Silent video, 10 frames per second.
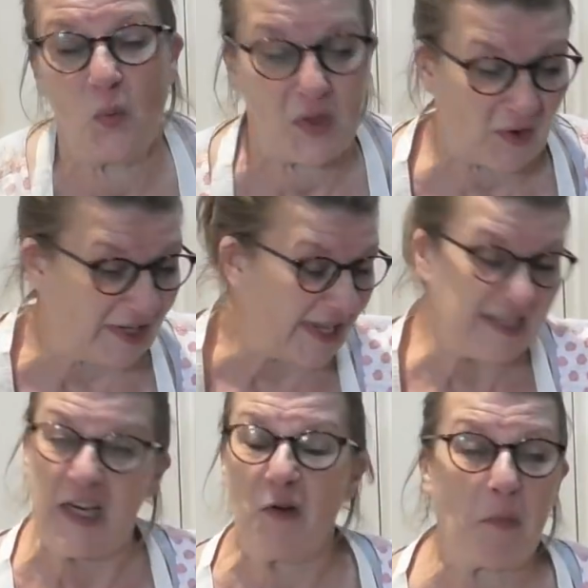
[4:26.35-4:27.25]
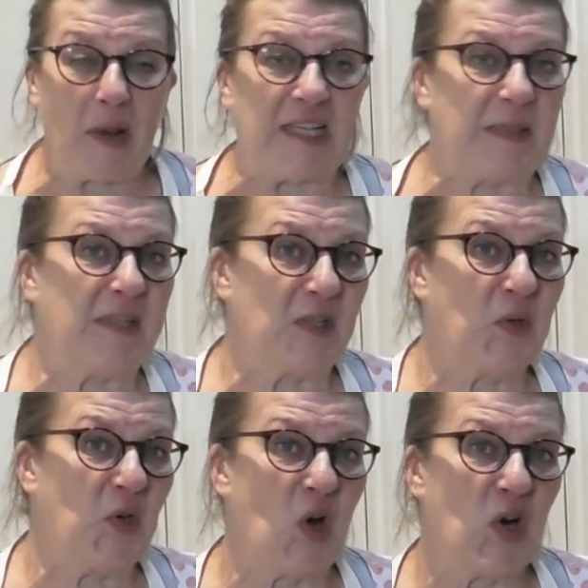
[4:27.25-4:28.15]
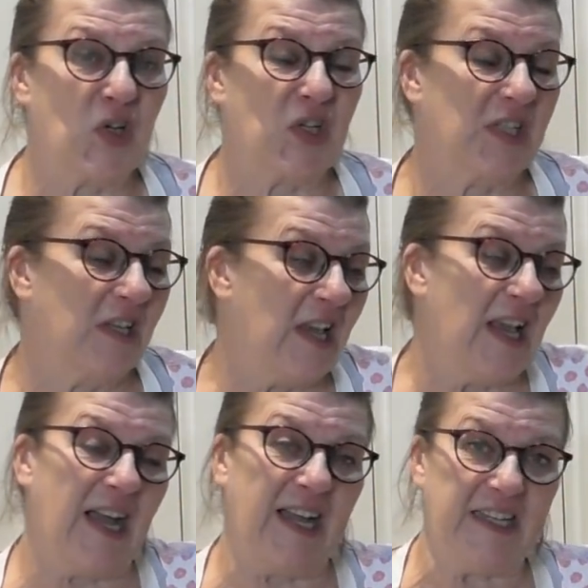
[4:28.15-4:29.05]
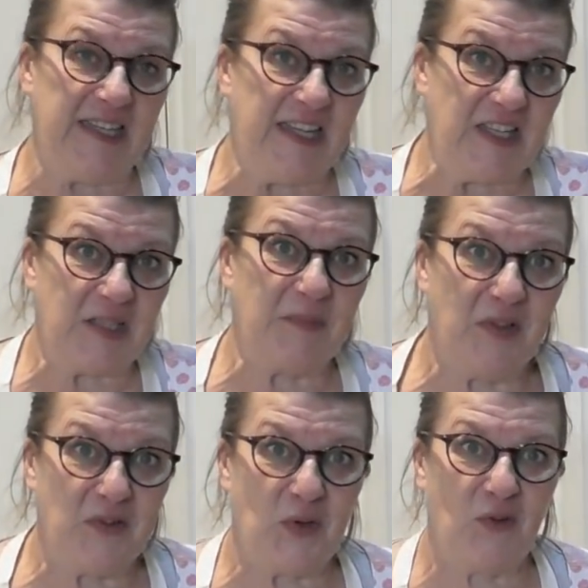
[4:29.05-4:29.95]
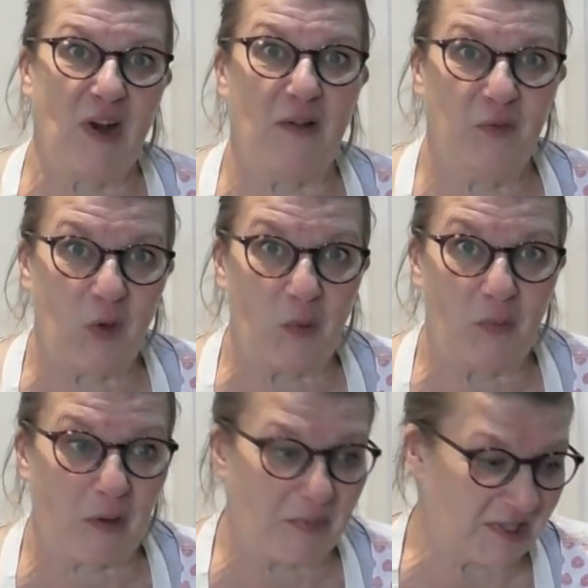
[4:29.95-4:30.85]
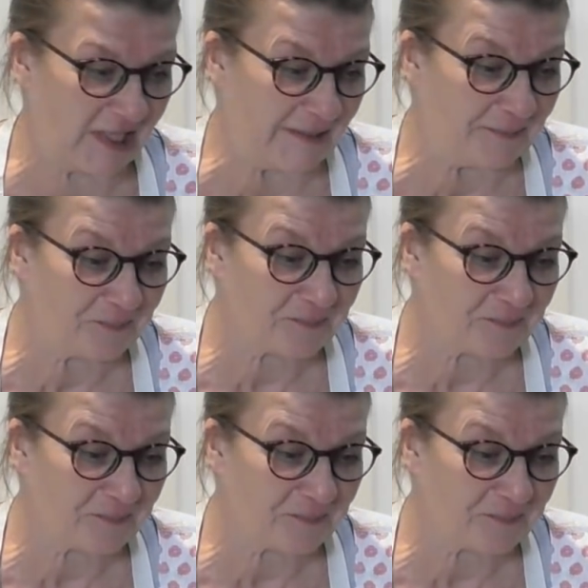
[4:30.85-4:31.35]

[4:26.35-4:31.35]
Whether I get knee replacements or not, I need to move to a ground floor property.